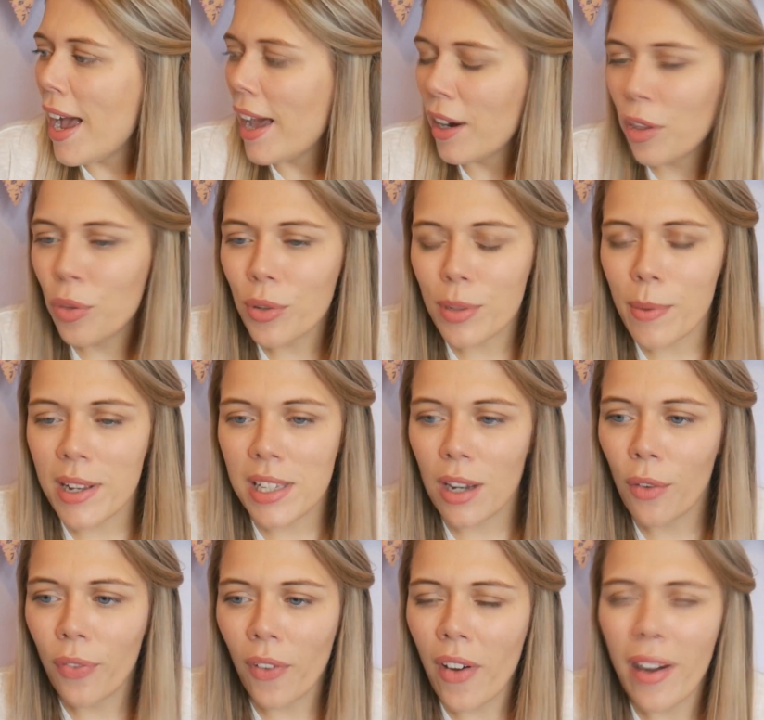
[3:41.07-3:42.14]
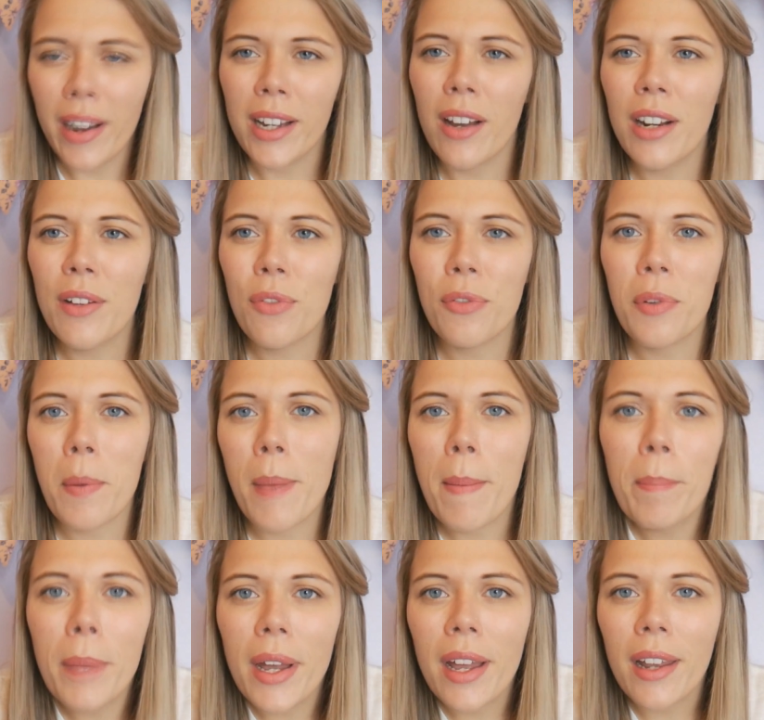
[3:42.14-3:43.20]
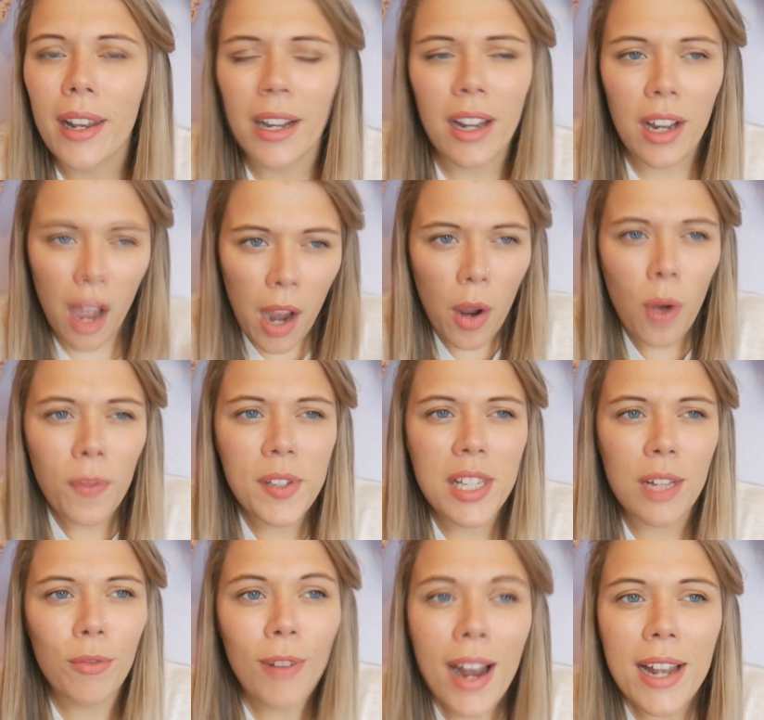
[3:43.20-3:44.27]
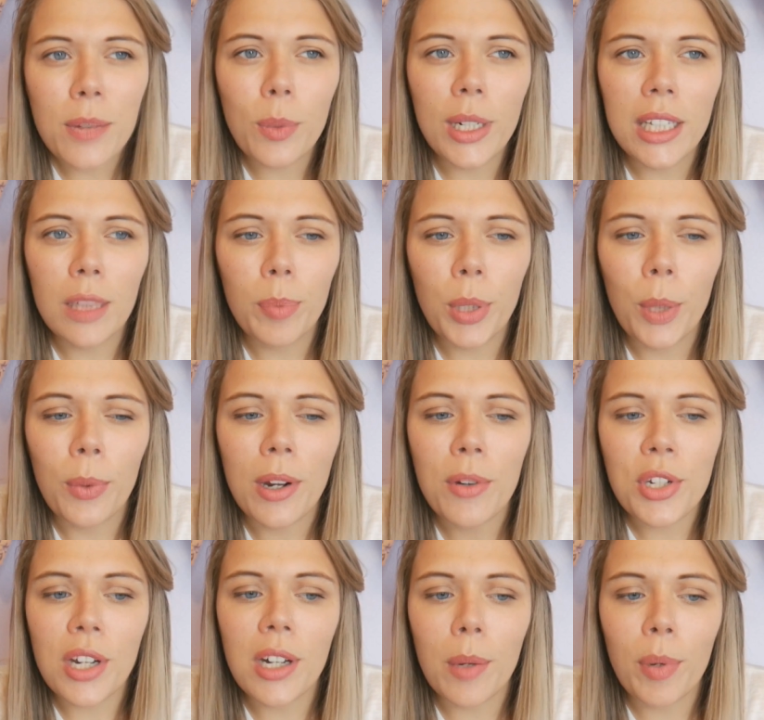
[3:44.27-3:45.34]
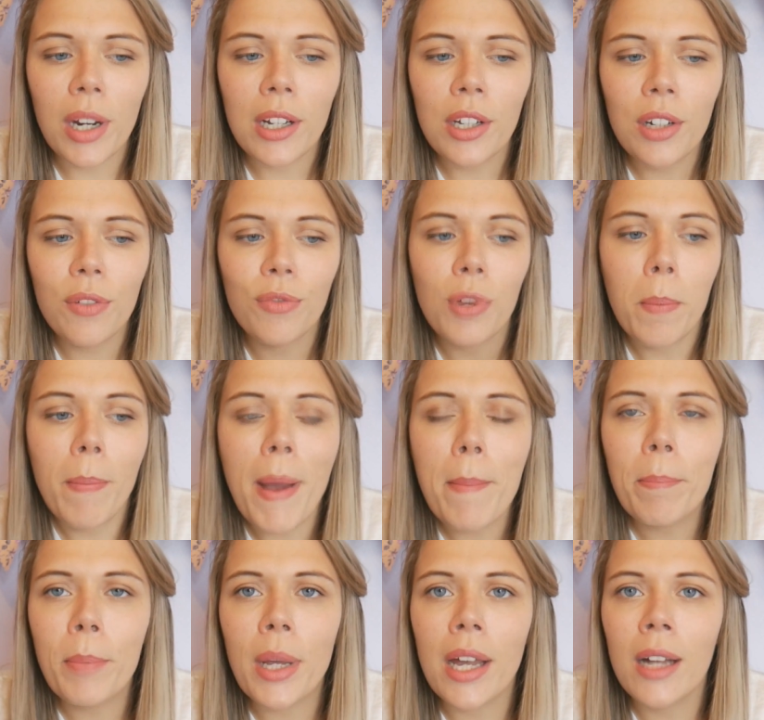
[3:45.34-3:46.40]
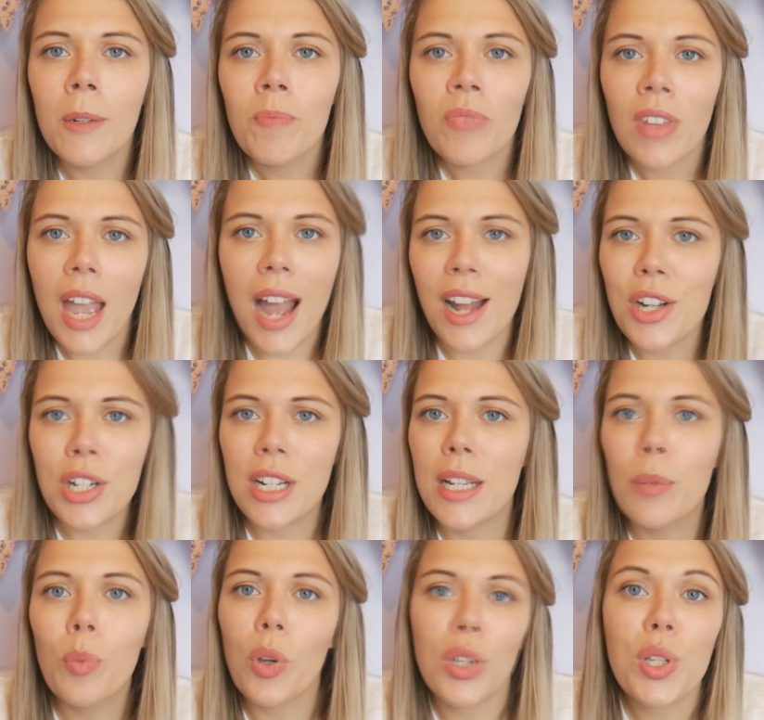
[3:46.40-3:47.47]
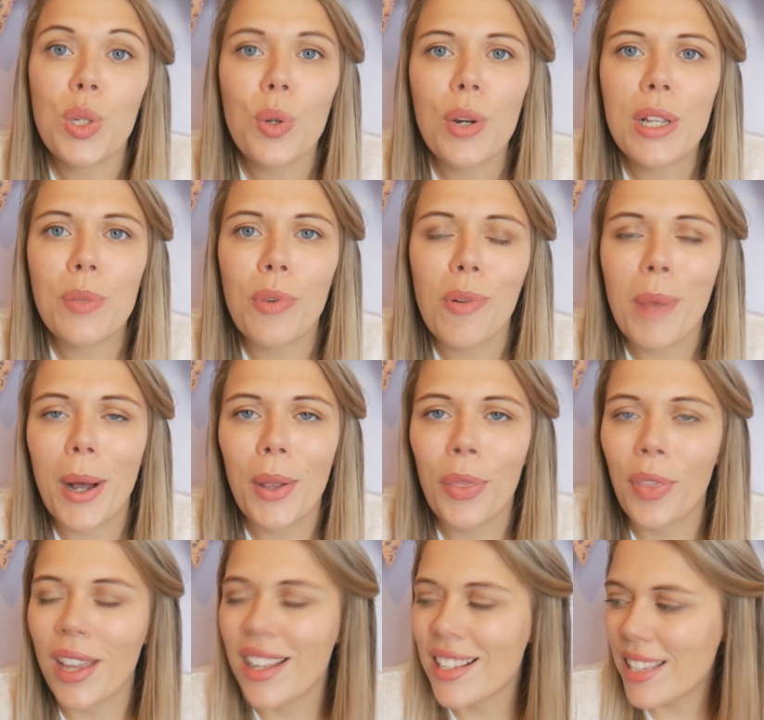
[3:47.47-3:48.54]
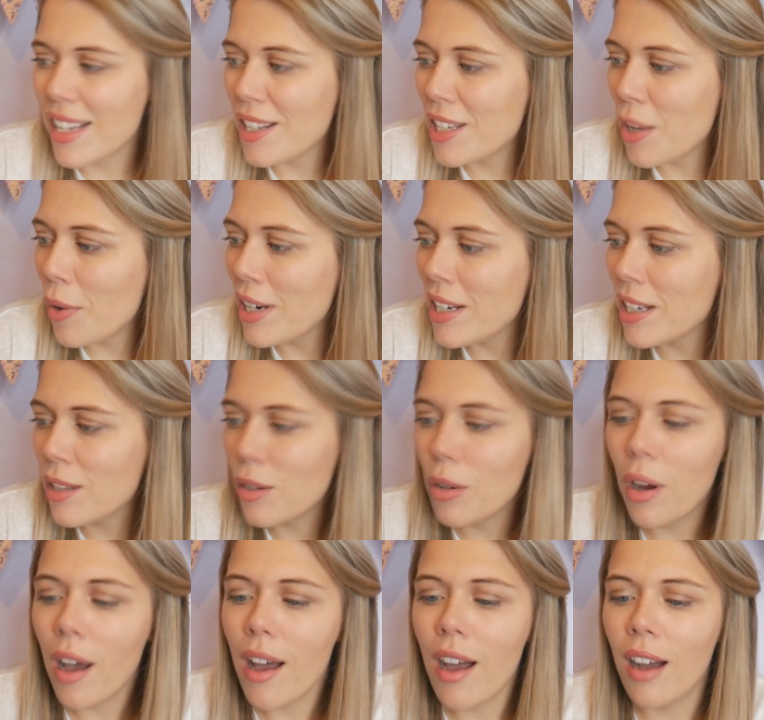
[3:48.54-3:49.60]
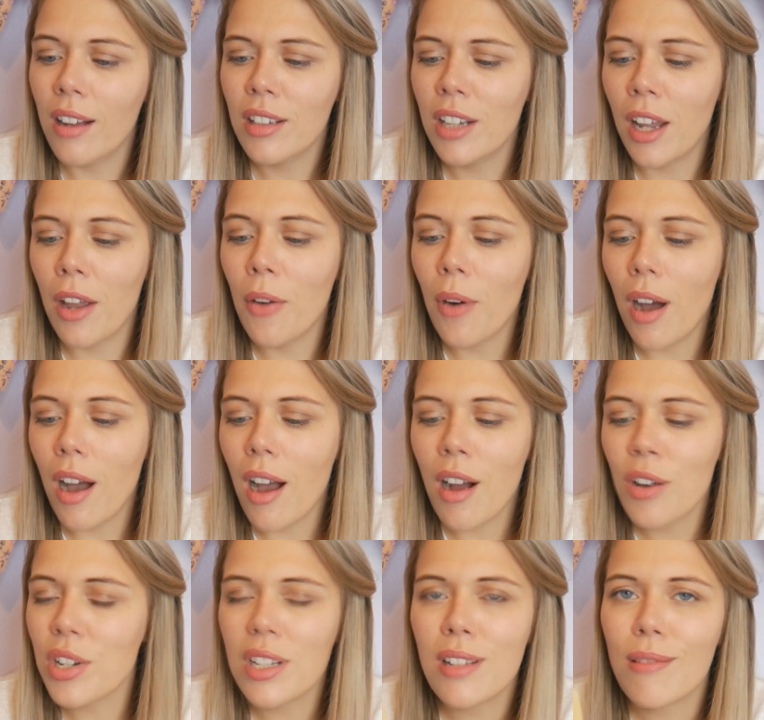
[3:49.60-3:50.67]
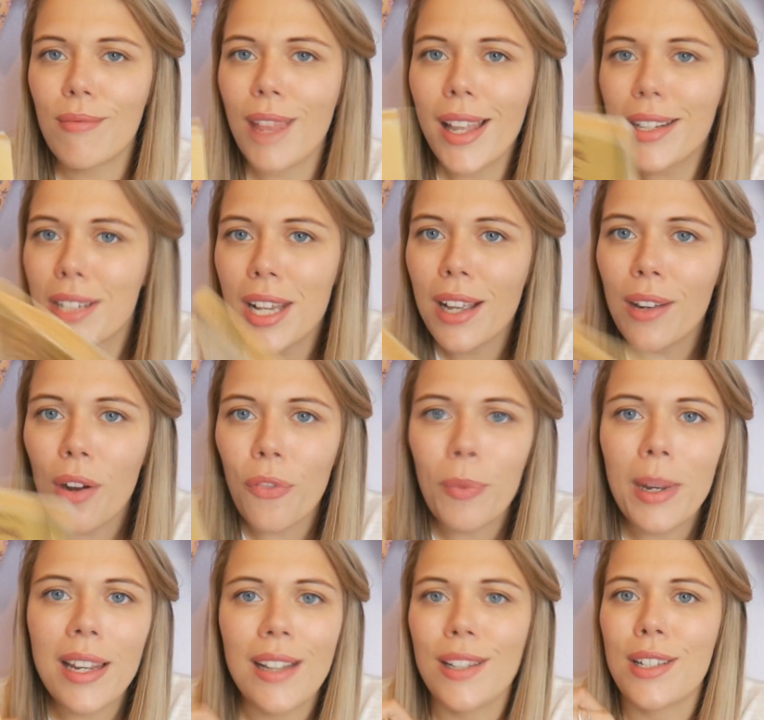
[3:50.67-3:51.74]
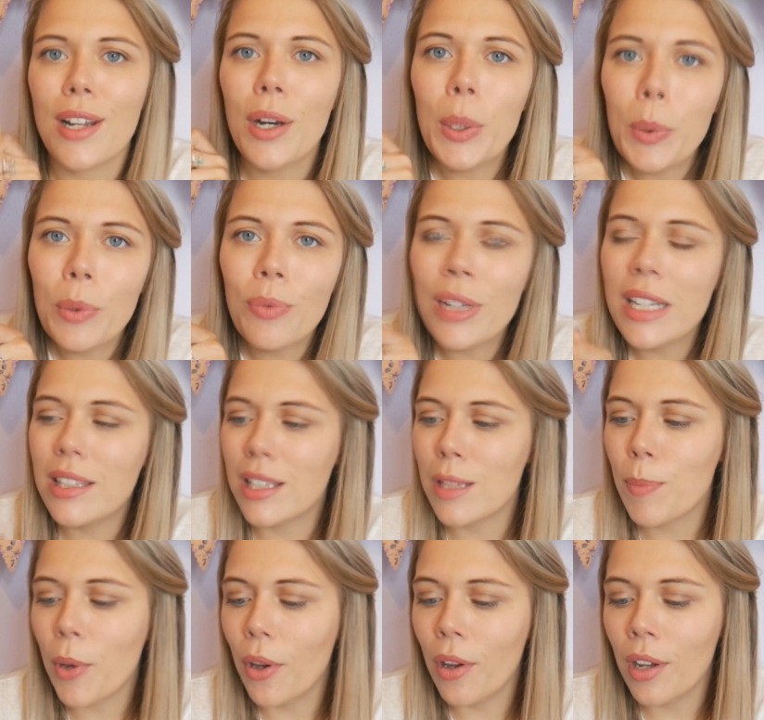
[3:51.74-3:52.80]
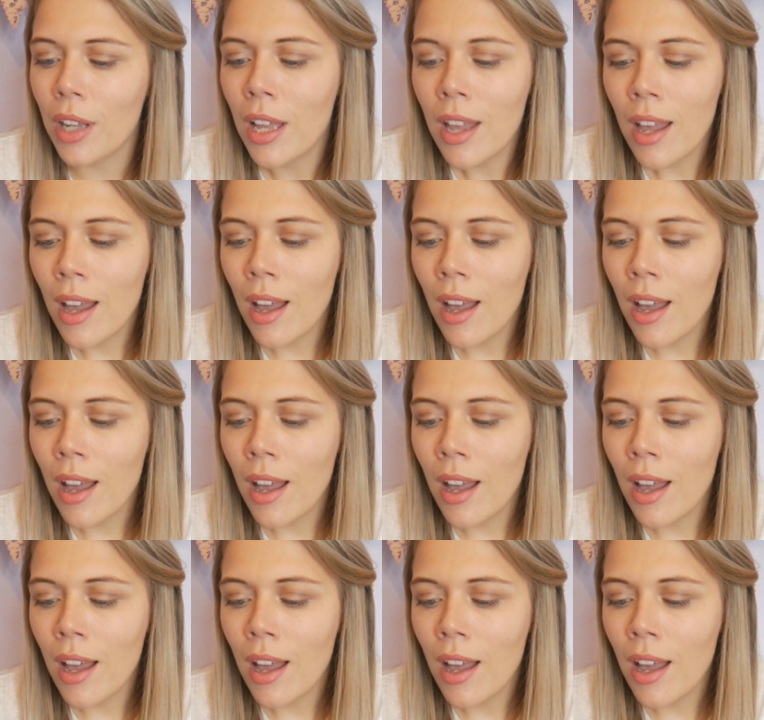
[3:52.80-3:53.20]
And I thought to myself, oh, I can't even remember, I obviously read Winnie the Pooh when I was younger, but I couldn't remember actually what the stories were about and things. And so I just thought, I'll just take it off my list. I will read this book.